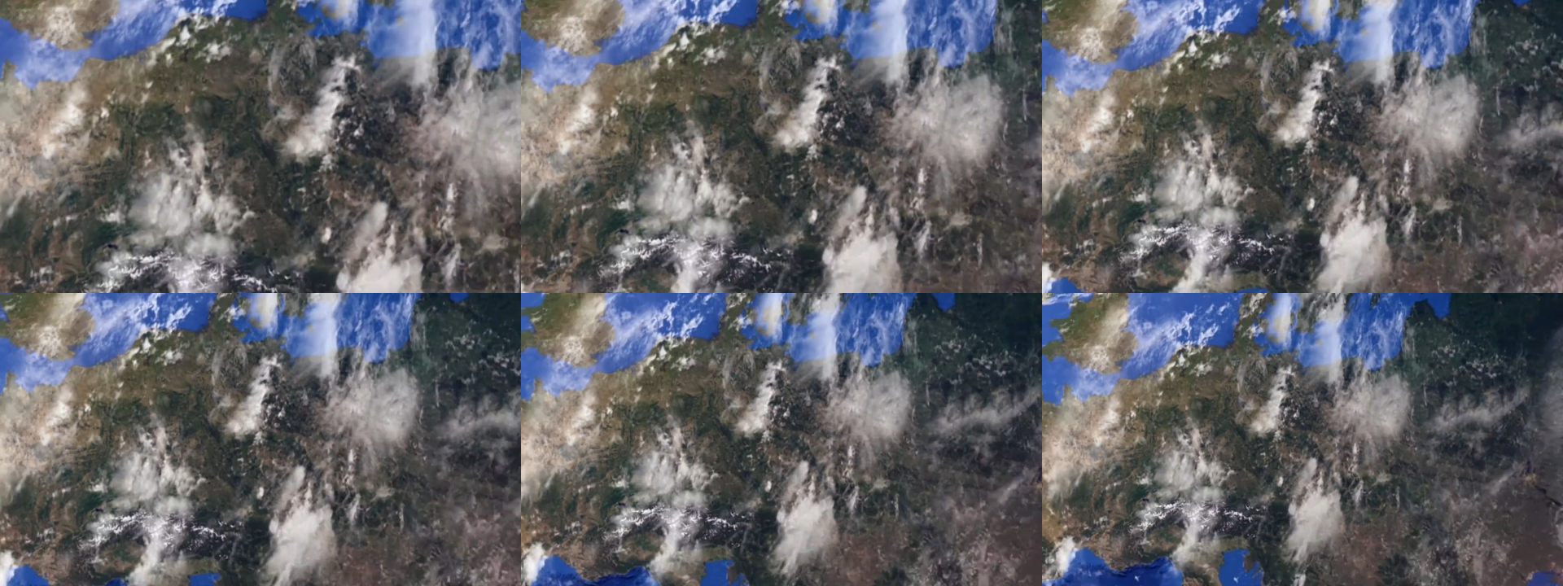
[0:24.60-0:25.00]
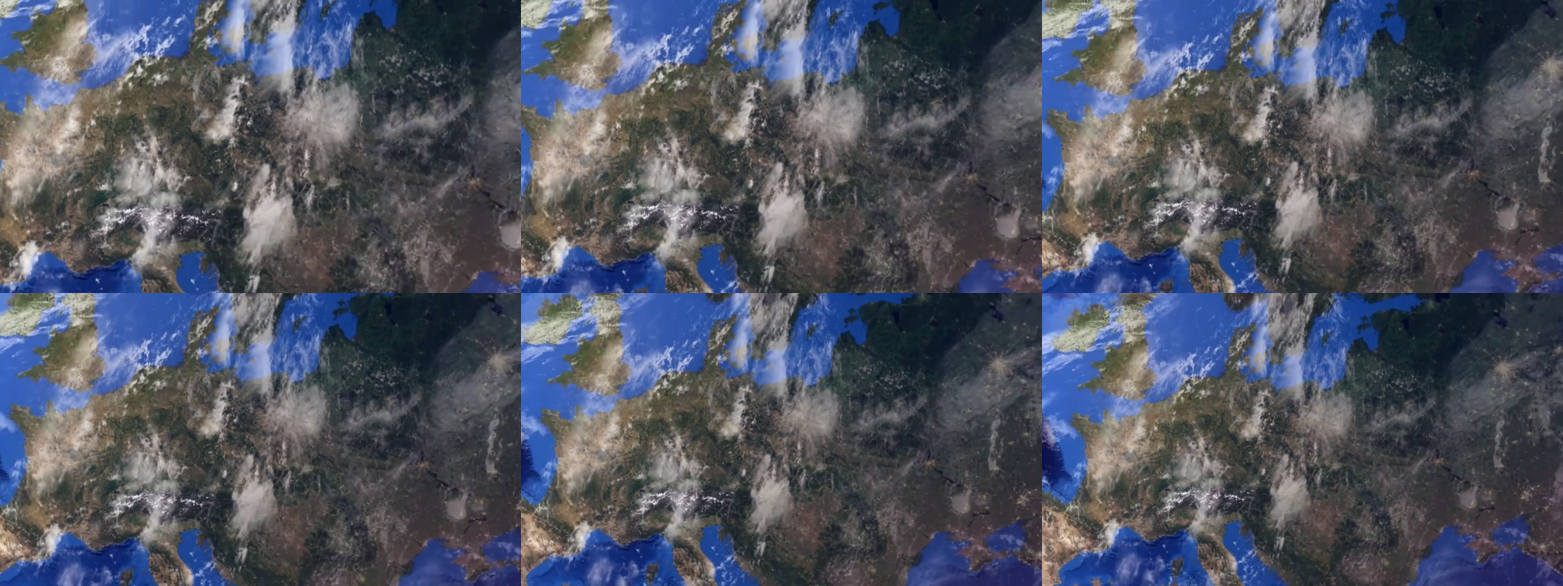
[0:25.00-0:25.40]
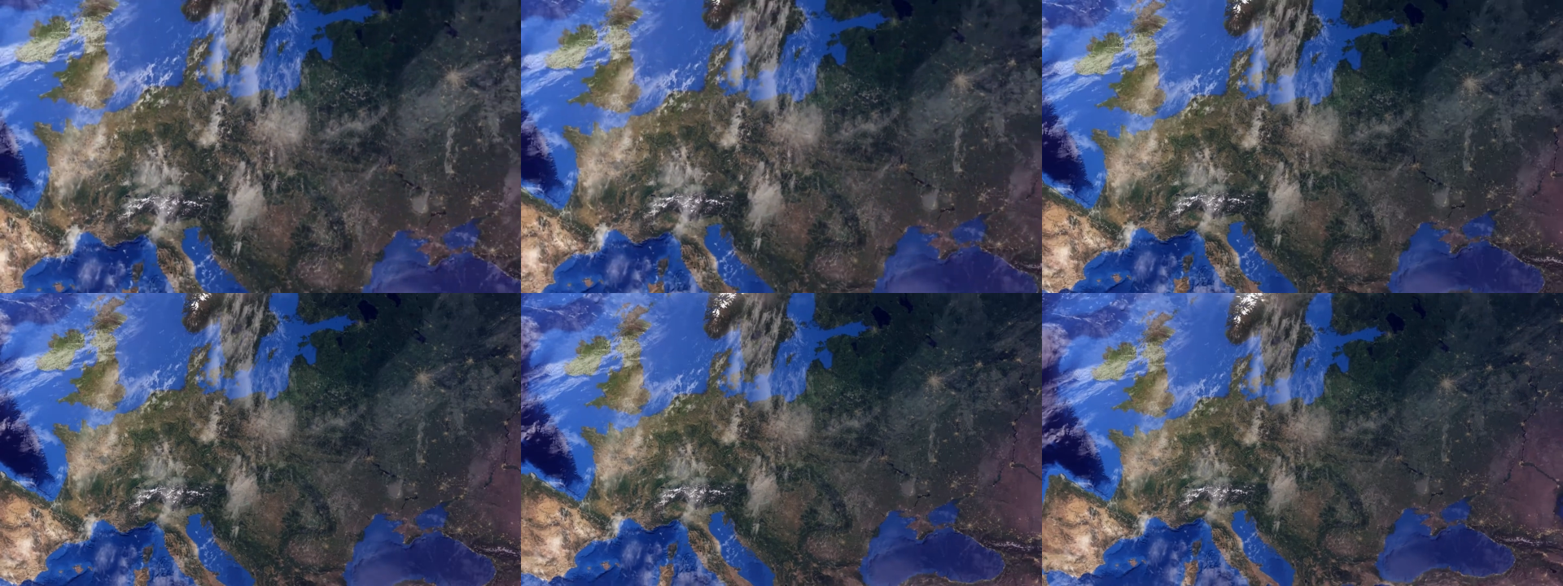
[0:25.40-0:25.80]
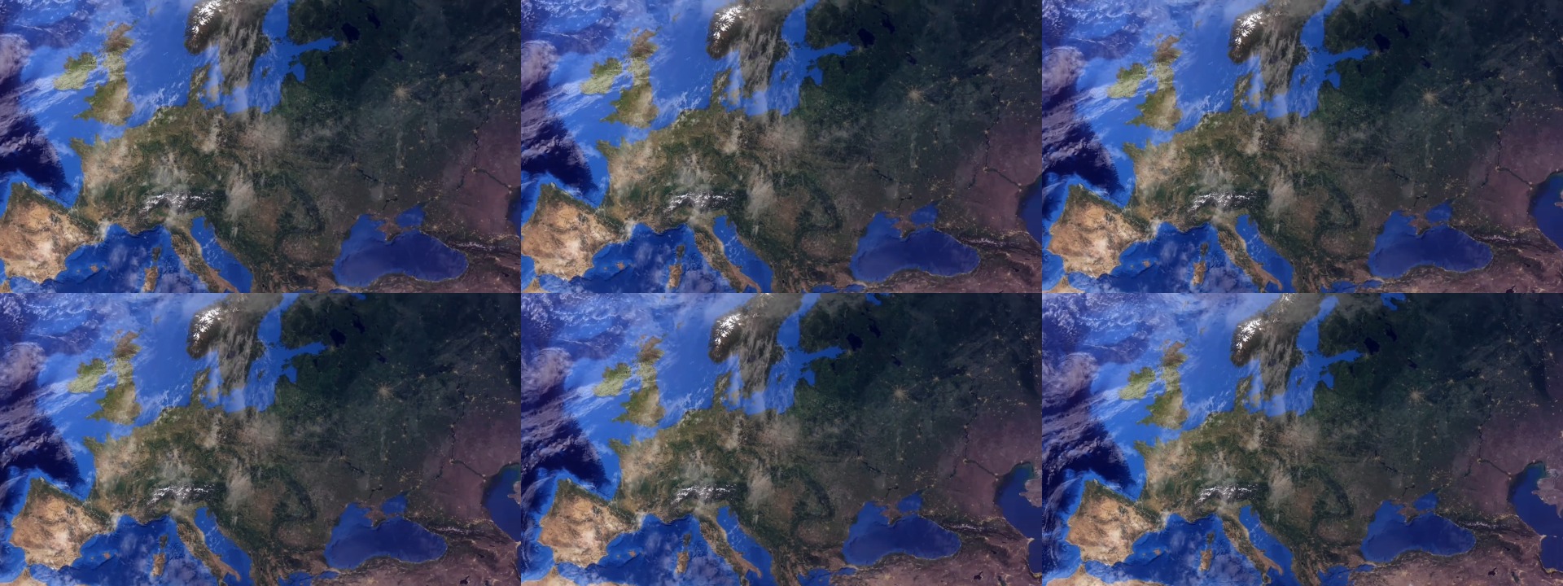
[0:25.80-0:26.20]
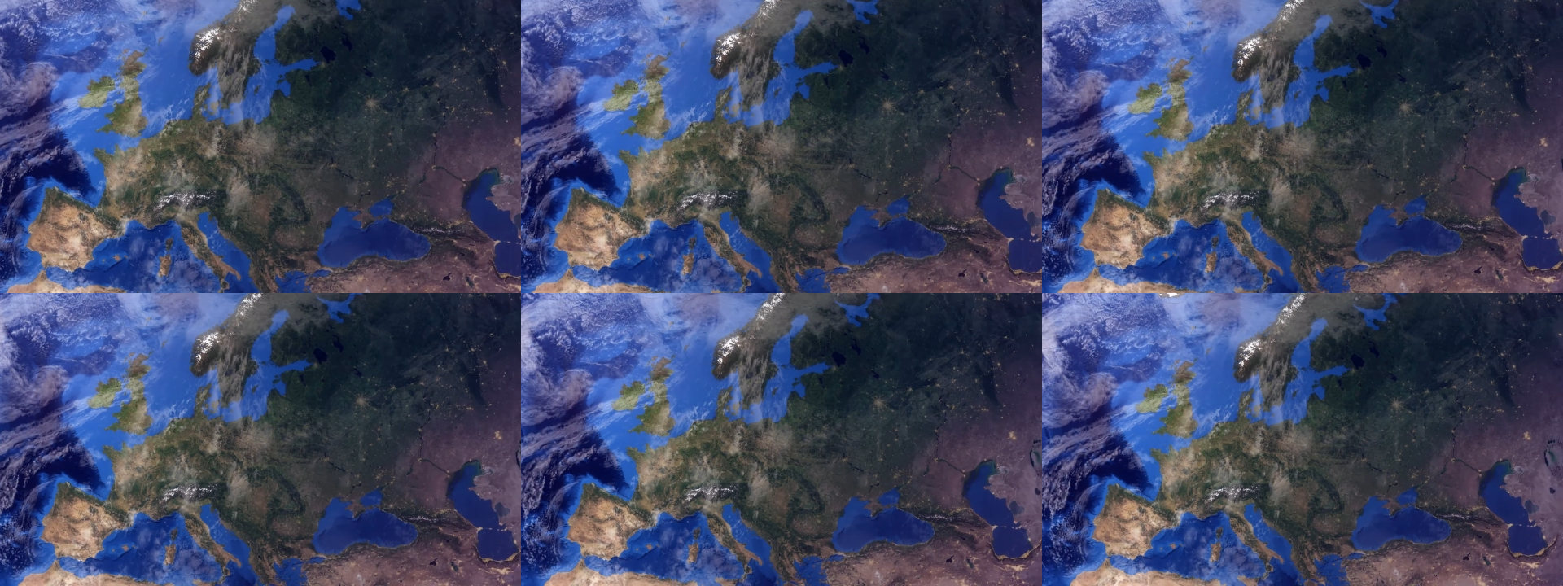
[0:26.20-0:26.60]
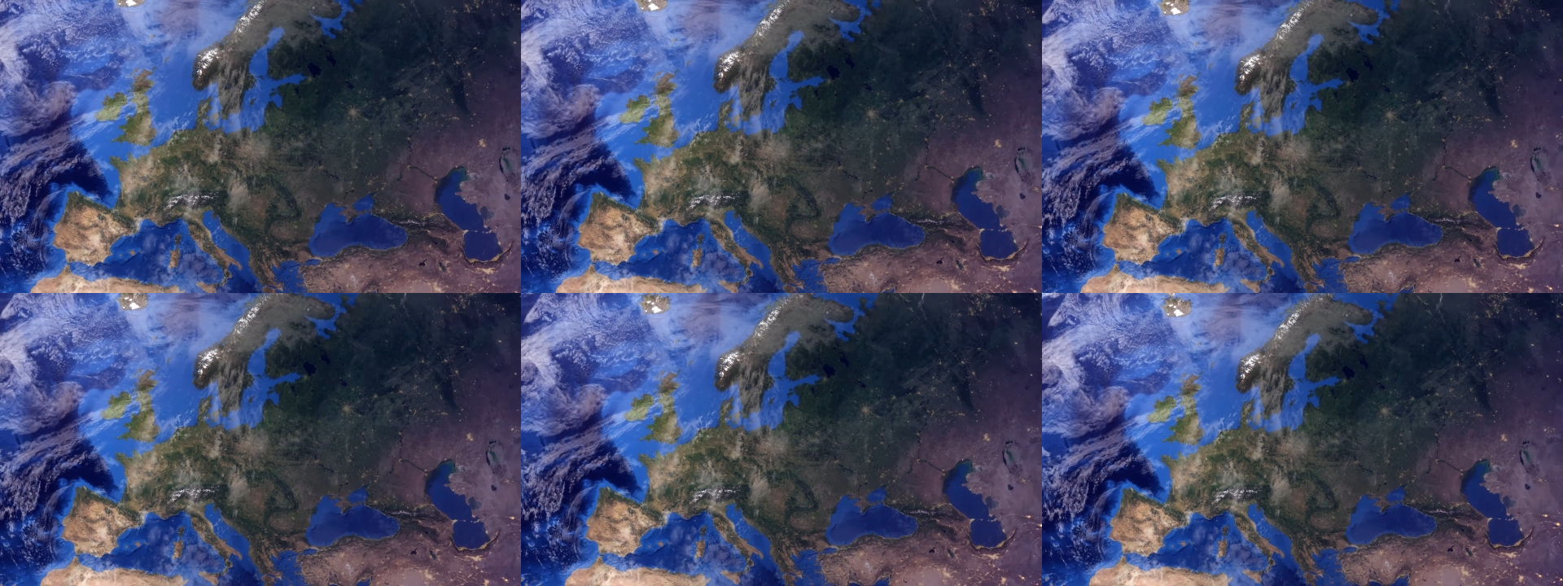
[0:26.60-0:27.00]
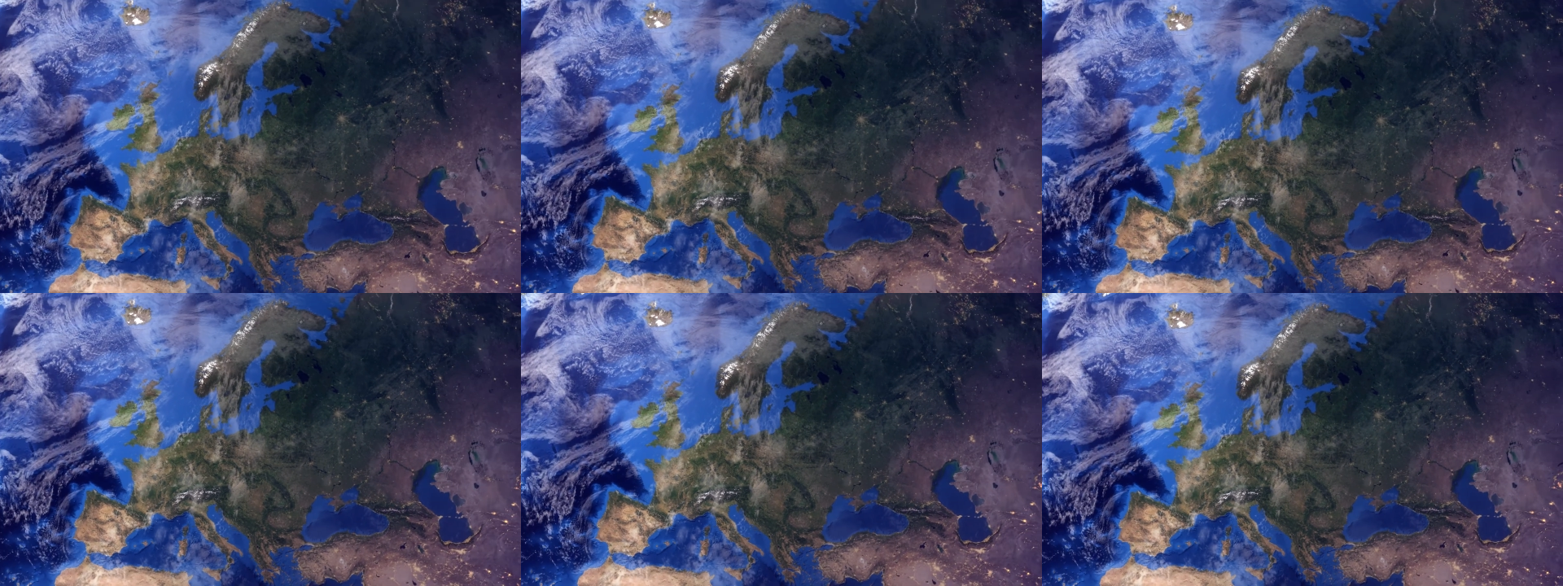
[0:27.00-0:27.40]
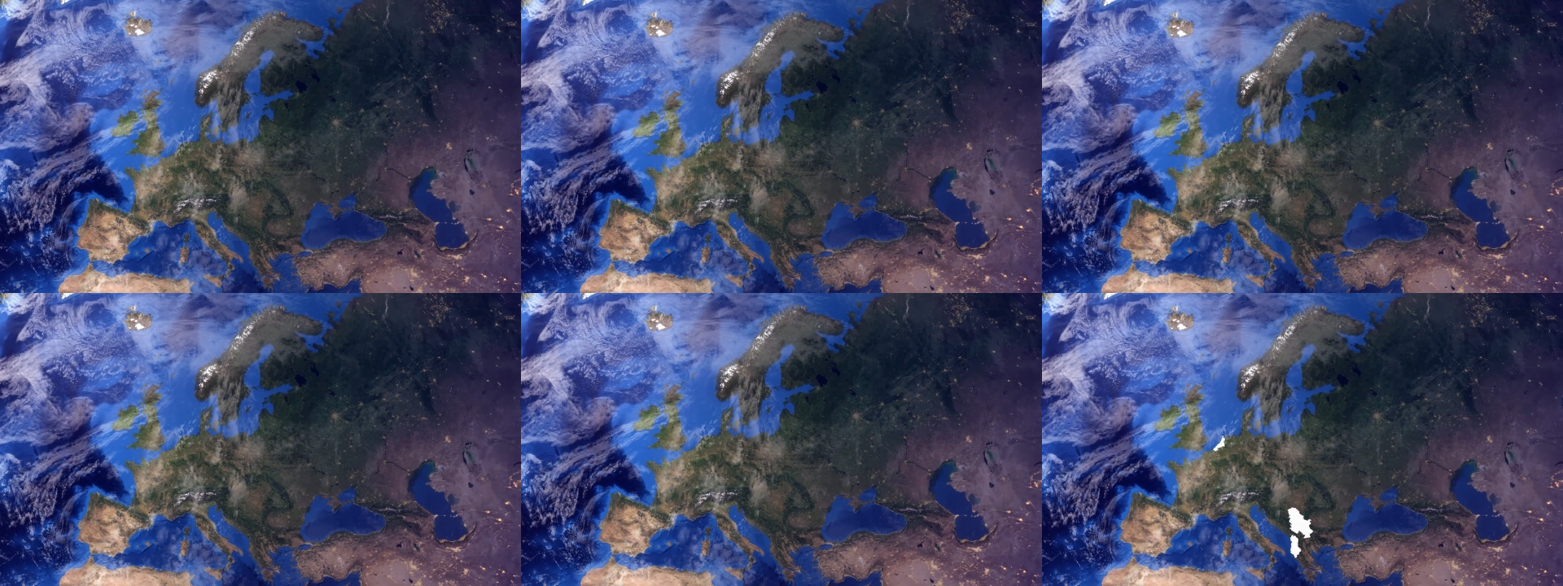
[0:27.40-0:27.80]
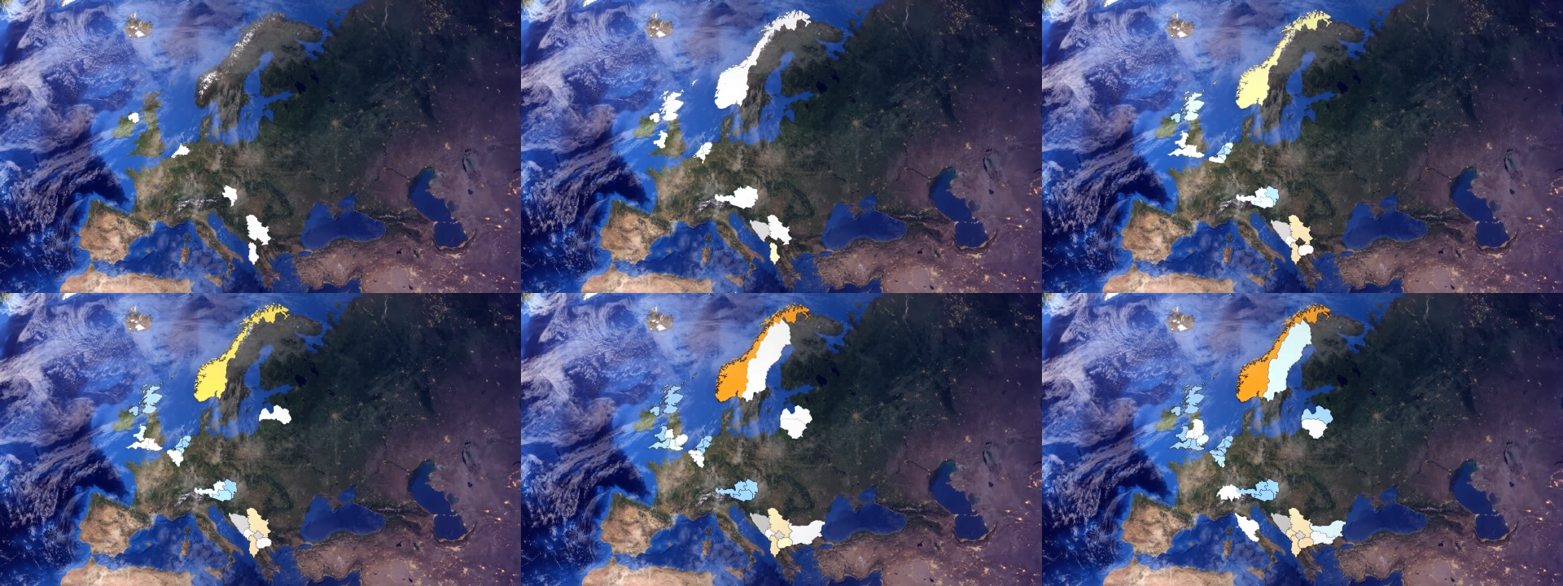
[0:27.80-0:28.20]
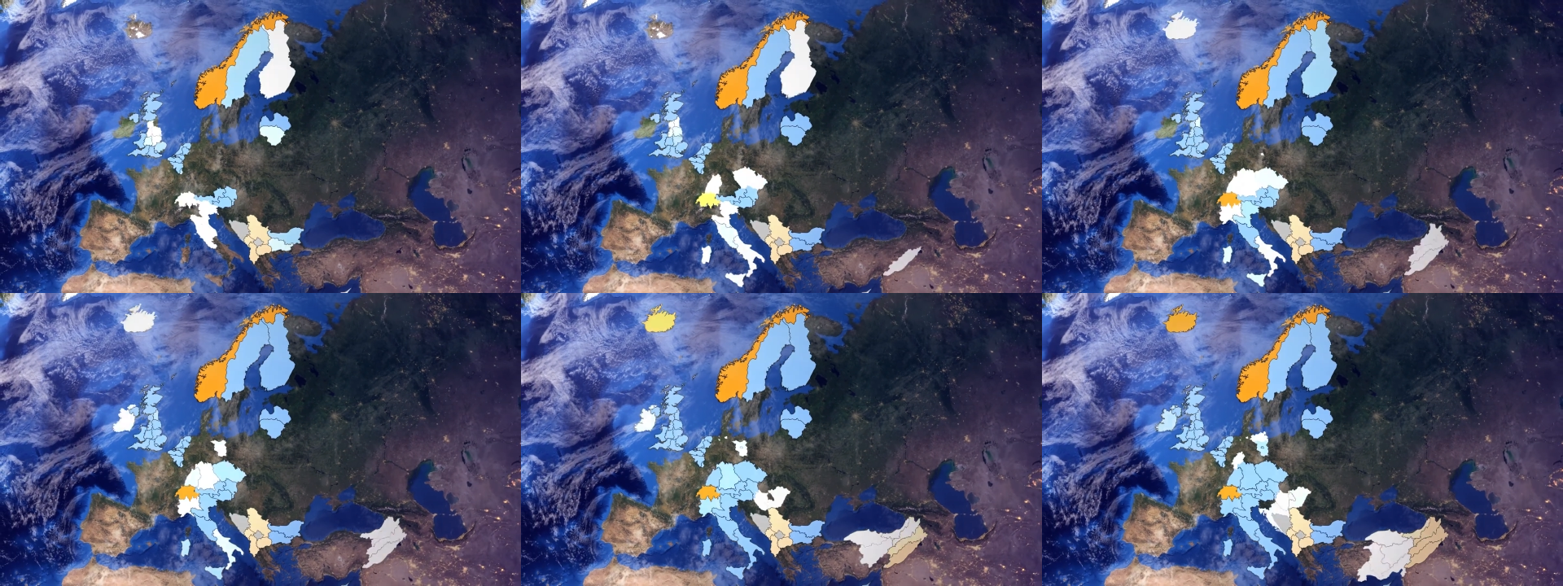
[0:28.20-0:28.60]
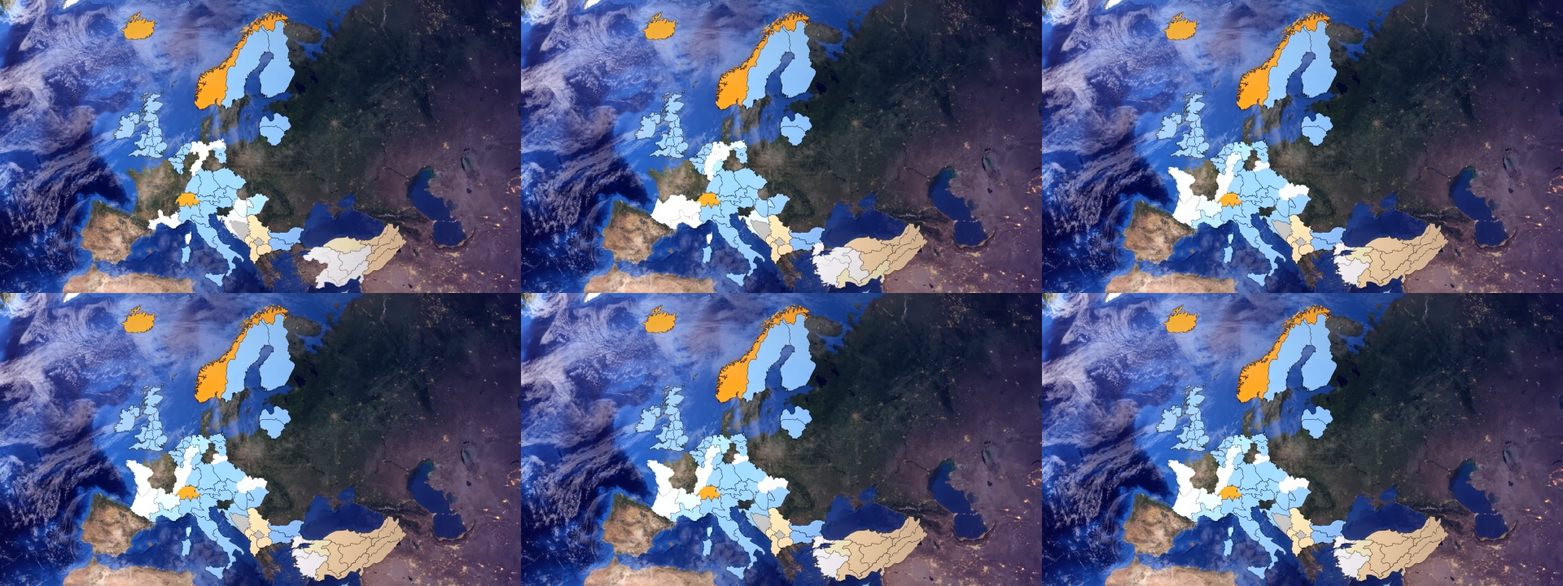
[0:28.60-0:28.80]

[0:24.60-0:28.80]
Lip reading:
No face is visible, so there are no lips to read.